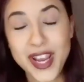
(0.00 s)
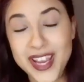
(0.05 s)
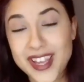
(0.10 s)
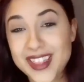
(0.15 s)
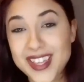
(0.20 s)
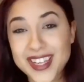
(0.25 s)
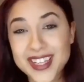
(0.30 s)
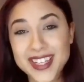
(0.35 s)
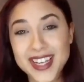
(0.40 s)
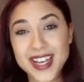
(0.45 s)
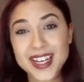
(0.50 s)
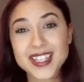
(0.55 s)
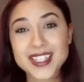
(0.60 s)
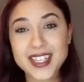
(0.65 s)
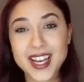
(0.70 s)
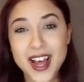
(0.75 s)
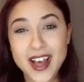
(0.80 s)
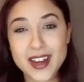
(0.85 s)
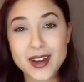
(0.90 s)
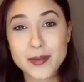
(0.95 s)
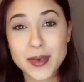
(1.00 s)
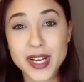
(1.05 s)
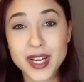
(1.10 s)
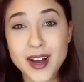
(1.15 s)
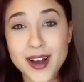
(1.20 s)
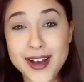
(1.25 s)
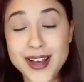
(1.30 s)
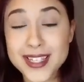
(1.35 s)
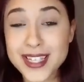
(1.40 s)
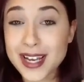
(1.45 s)
Okay, the next item I
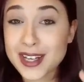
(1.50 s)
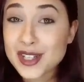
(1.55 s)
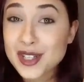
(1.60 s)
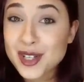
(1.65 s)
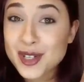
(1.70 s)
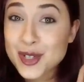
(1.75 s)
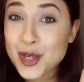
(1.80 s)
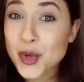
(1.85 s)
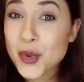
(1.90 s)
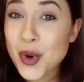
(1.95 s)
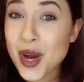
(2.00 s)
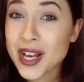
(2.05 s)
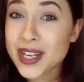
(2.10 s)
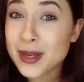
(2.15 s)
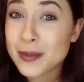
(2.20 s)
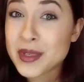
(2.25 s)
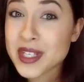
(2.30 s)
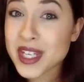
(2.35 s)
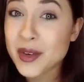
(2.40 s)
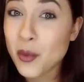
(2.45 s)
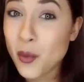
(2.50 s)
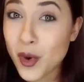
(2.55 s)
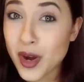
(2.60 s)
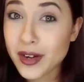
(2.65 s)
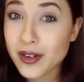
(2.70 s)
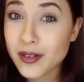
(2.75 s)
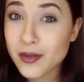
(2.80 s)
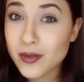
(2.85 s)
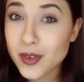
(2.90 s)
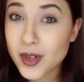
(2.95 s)
got is actually two items in
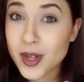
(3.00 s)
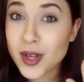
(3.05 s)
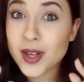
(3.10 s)
one.